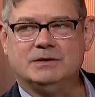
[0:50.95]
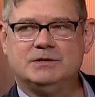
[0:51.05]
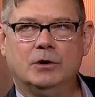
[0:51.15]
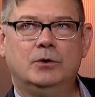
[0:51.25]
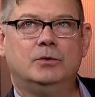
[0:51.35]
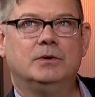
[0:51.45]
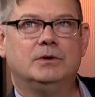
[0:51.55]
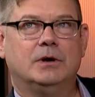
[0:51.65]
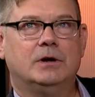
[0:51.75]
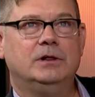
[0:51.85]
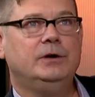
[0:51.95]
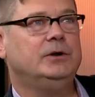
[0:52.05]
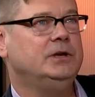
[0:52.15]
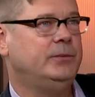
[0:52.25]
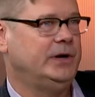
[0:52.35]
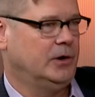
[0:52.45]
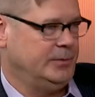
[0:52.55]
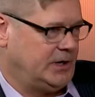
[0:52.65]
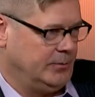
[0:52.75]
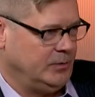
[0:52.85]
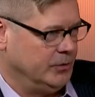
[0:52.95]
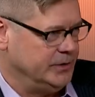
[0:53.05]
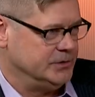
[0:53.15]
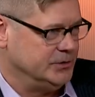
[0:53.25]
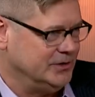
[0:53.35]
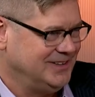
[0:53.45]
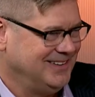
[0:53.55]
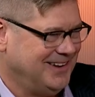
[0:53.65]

so clearly we are becoming more digital.